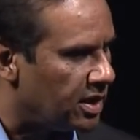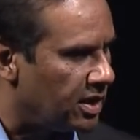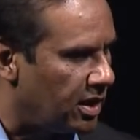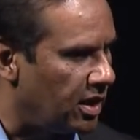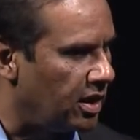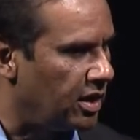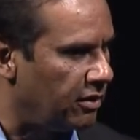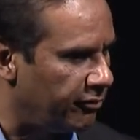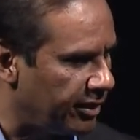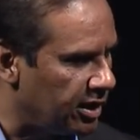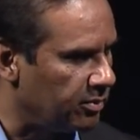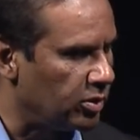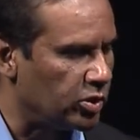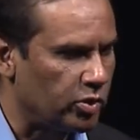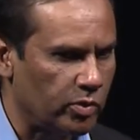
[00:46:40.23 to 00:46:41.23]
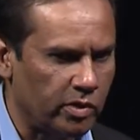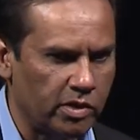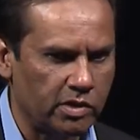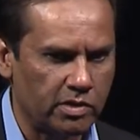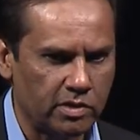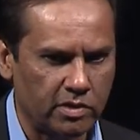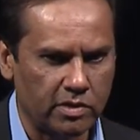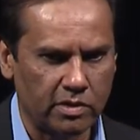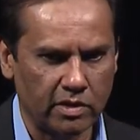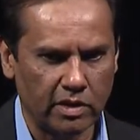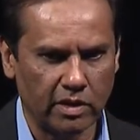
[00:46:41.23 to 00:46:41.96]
available to us,